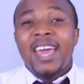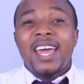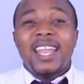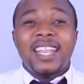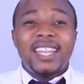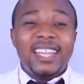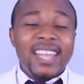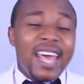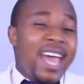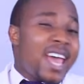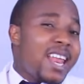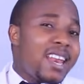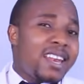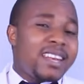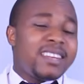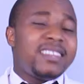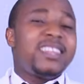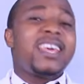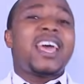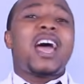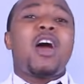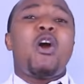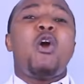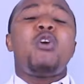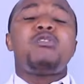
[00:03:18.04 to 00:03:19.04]
Then
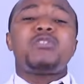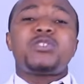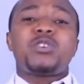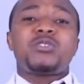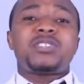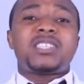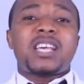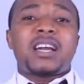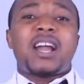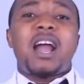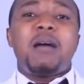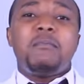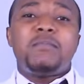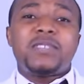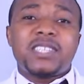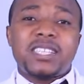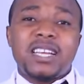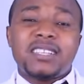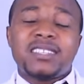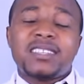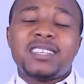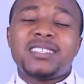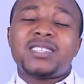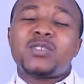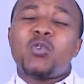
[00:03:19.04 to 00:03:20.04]
there are also
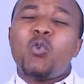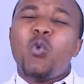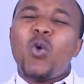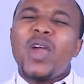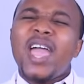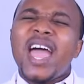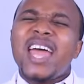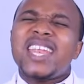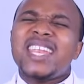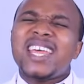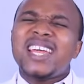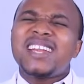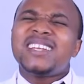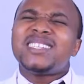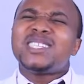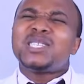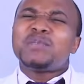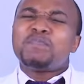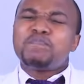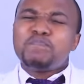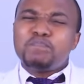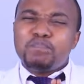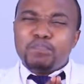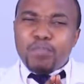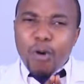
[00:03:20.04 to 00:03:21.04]
circumstances where there is
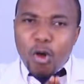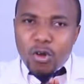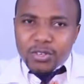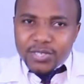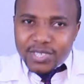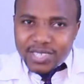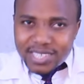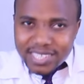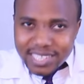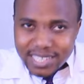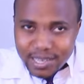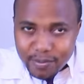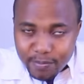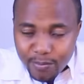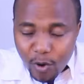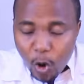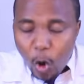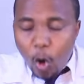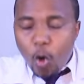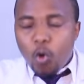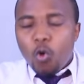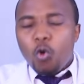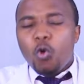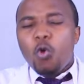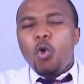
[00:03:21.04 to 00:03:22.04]

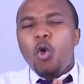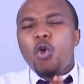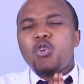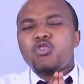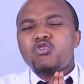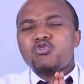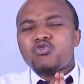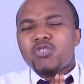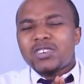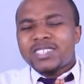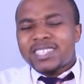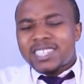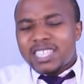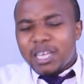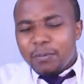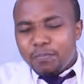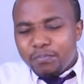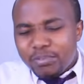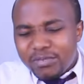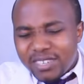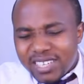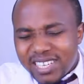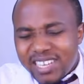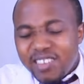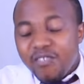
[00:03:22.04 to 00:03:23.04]
possible
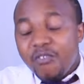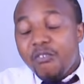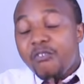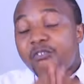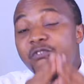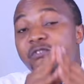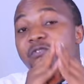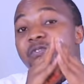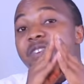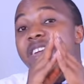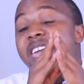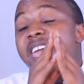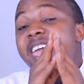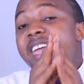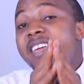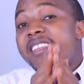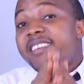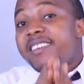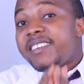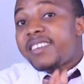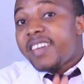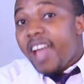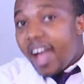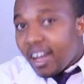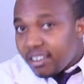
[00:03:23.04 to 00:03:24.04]
contraceptive
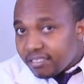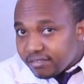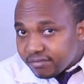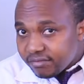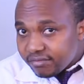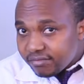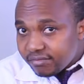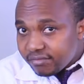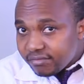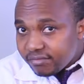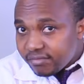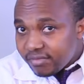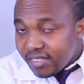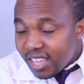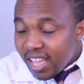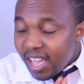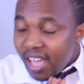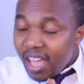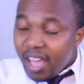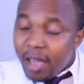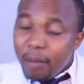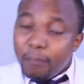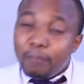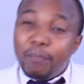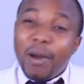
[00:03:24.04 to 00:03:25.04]
failure.
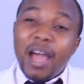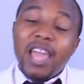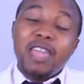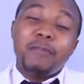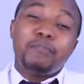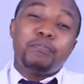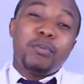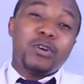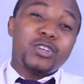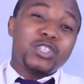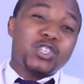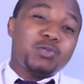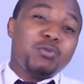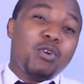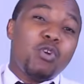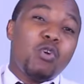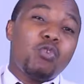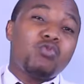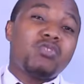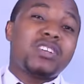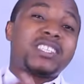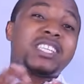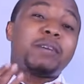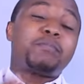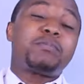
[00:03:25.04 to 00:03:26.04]
By possible
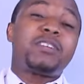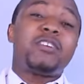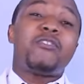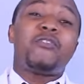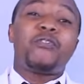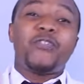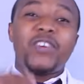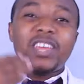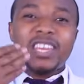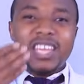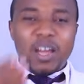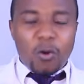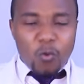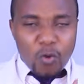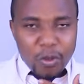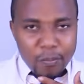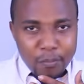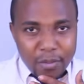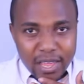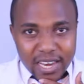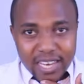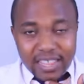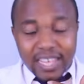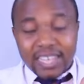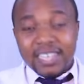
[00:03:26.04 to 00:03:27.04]
contraceptive failure, we
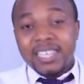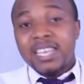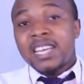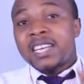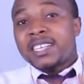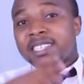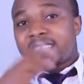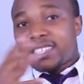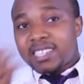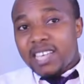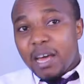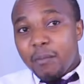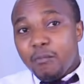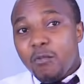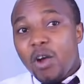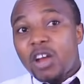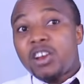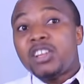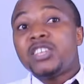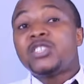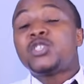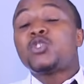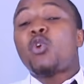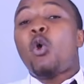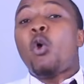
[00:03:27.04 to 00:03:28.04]
mean that someone
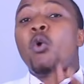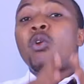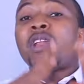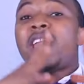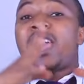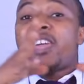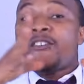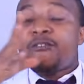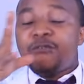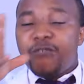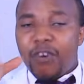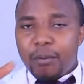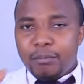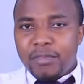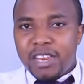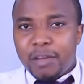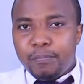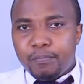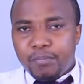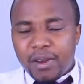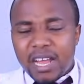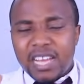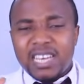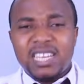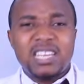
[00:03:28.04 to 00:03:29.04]
is on a family
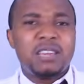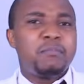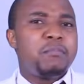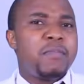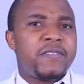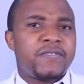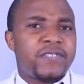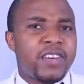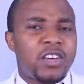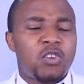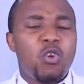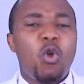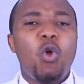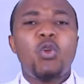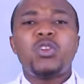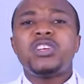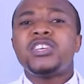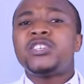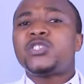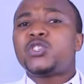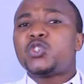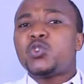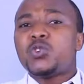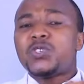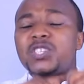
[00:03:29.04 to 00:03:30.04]
planning method or
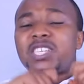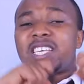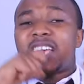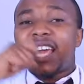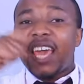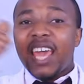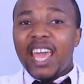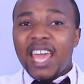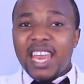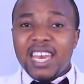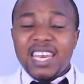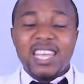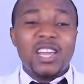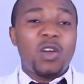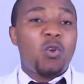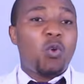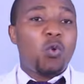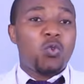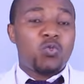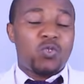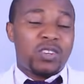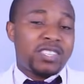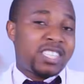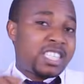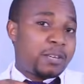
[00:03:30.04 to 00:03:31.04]
is using any
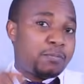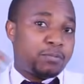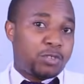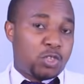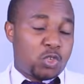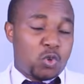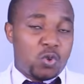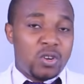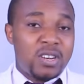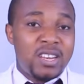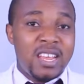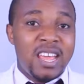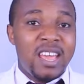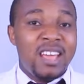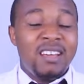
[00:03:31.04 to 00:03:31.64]
contraception.